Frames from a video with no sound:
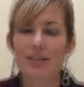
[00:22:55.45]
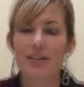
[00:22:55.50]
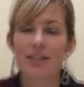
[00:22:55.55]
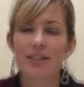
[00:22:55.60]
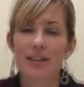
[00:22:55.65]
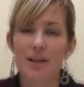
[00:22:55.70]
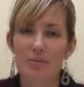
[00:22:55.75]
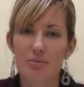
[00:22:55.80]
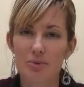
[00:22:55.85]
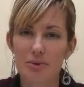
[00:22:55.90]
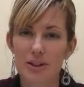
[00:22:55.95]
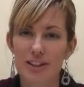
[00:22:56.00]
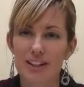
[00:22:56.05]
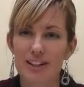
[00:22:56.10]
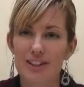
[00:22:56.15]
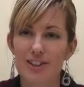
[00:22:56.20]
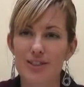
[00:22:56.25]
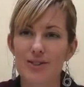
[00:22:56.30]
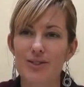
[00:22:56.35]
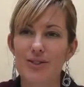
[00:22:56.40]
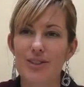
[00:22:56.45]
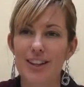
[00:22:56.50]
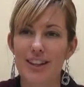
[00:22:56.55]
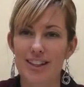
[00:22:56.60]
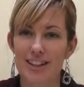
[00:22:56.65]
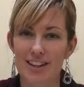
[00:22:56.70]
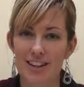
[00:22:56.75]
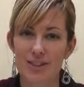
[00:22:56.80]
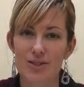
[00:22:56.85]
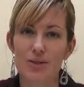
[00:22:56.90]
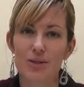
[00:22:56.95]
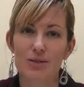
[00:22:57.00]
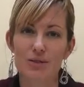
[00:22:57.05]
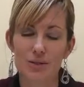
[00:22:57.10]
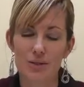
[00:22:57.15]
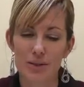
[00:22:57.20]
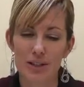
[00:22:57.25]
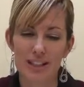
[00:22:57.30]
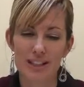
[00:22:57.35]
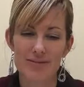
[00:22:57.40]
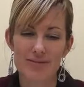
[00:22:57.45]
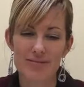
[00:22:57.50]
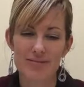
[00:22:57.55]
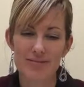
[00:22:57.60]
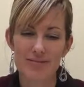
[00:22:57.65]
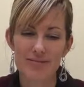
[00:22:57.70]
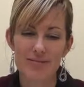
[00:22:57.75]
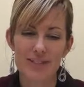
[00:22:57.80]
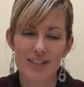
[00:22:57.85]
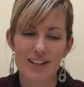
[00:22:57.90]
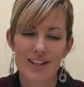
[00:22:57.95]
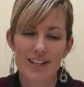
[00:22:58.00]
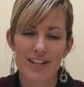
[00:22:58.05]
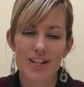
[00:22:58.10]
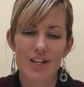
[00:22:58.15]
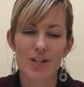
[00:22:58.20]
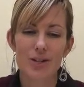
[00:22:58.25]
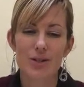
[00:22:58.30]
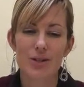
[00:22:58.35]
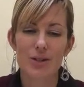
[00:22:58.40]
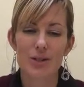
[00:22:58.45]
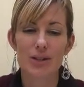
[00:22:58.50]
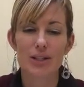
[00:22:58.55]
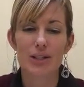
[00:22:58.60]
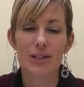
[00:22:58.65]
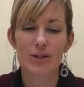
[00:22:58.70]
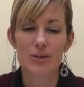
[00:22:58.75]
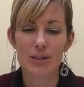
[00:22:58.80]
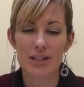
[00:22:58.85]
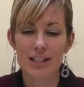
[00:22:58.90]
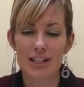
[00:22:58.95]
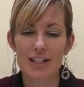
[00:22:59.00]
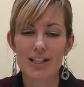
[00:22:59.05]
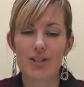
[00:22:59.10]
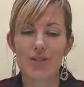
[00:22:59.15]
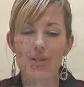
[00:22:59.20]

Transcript: Step 1 includes the things to avoid. You need